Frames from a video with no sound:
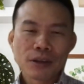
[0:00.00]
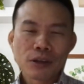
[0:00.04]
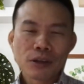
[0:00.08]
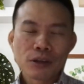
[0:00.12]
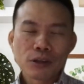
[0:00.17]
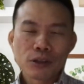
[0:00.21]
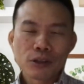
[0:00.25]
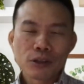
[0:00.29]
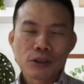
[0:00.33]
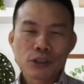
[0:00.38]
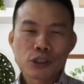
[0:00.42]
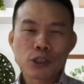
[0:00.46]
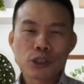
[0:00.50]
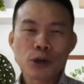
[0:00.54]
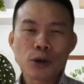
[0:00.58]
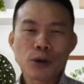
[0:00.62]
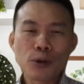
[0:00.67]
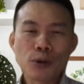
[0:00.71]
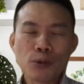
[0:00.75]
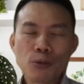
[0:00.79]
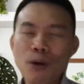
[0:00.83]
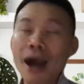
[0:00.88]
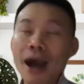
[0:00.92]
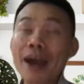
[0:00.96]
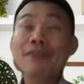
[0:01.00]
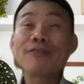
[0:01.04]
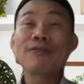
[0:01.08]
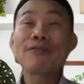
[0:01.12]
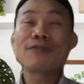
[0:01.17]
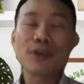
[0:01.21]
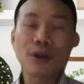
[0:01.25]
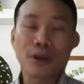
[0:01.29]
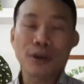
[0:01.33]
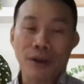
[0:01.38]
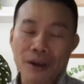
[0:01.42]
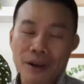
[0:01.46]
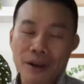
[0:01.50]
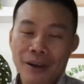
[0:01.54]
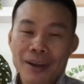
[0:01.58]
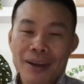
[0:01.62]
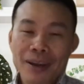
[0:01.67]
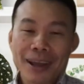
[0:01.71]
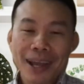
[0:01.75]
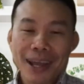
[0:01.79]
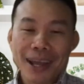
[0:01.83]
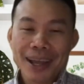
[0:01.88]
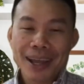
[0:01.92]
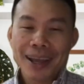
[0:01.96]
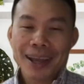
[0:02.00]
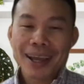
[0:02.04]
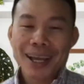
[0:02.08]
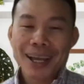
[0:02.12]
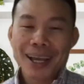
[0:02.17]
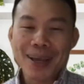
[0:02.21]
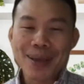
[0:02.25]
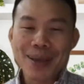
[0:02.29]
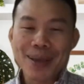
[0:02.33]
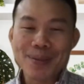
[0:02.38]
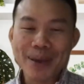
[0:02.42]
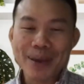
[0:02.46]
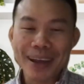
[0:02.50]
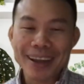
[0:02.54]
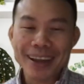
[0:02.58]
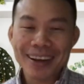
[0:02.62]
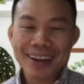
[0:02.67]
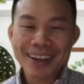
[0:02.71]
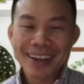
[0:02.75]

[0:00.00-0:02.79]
So why fear? Amen.